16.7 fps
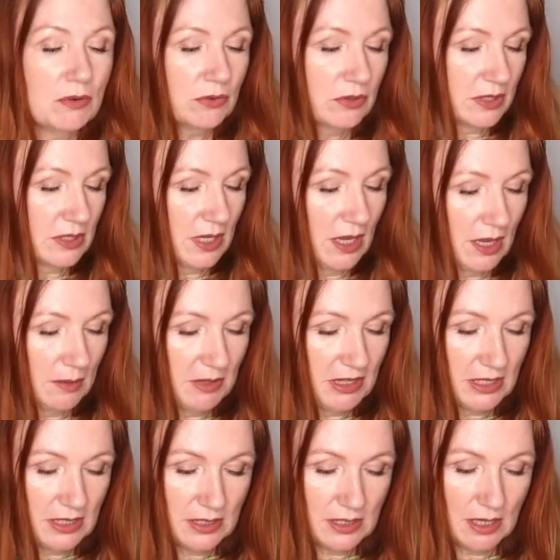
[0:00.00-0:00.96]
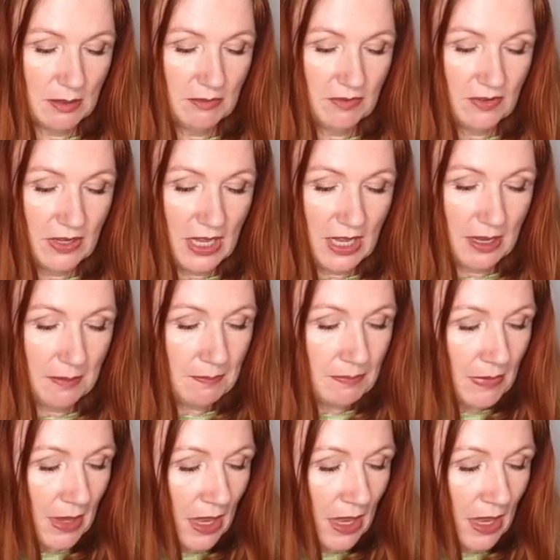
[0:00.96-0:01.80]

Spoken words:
all the time at this time of year.